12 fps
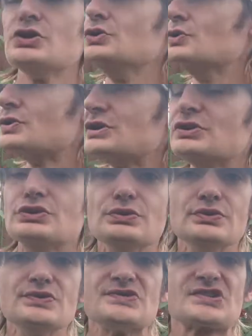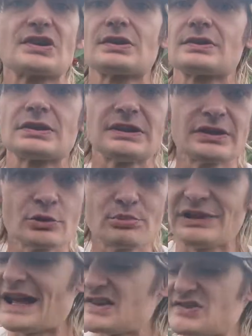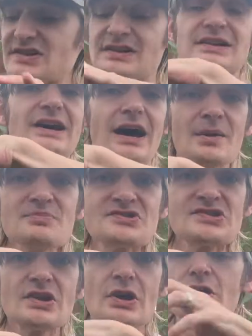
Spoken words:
You can use clear plastic cups.